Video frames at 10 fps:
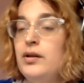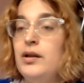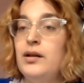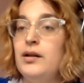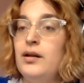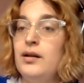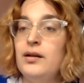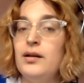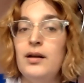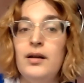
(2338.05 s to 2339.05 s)
in
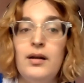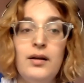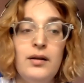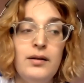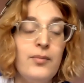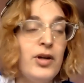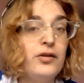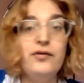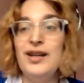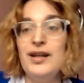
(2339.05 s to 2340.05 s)
the amount
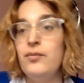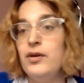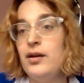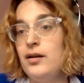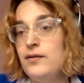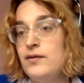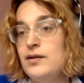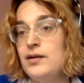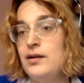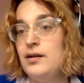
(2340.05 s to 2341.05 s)
of game devs